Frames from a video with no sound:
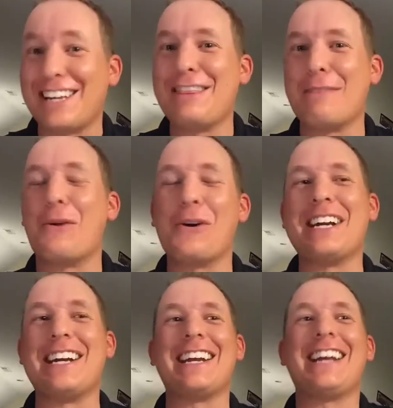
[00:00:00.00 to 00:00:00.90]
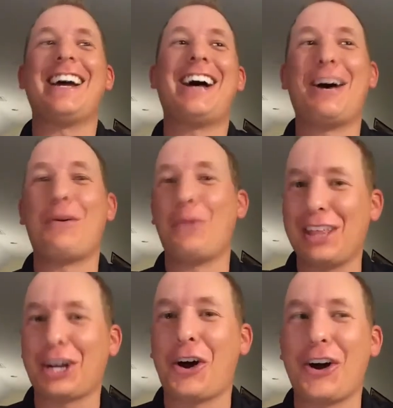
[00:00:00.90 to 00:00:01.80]
in the morning
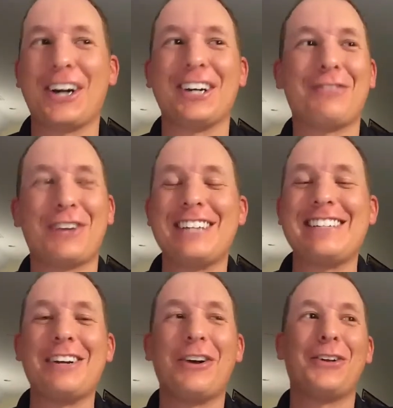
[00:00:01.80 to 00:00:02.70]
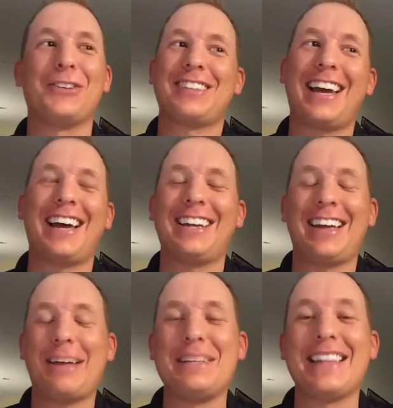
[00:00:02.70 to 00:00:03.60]
with a cart for 18 holes,
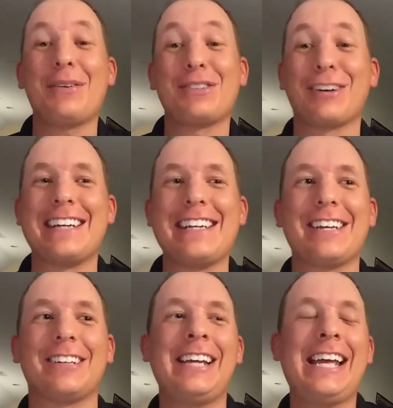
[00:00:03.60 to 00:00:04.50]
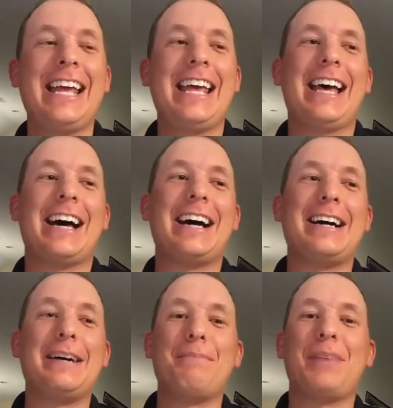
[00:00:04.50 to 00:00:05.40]
I mean, that was a great deal.
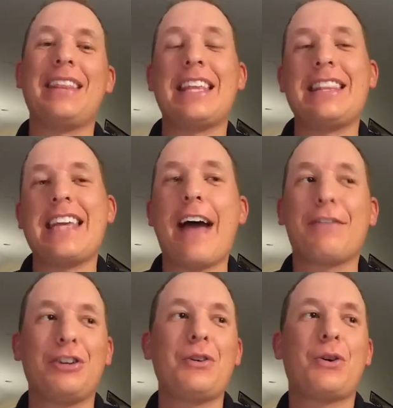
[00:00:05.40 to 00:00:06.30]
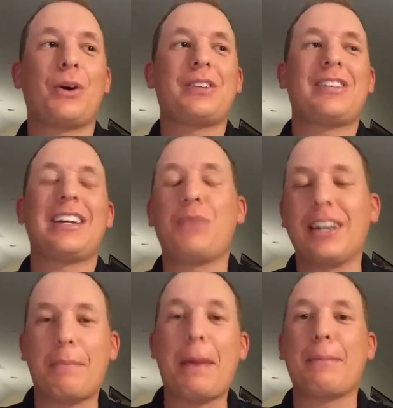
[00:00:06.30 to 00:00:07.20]
And then the afternoon course, I
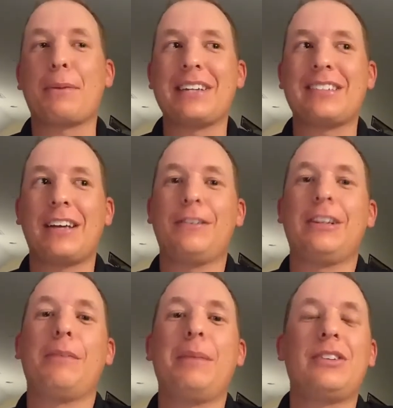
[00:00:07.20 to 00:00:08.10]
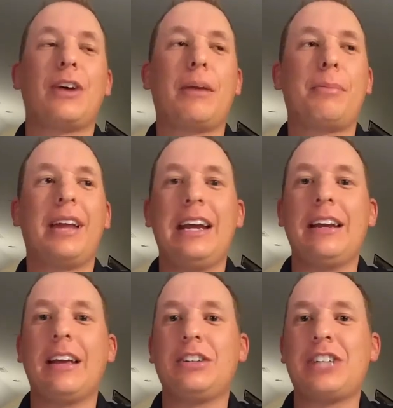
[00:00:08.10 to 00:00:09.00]
wanted to pamper myself a little bit, so I
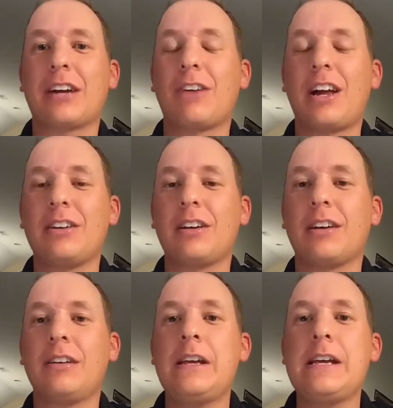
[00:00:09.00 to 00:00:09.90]
played Jacaranda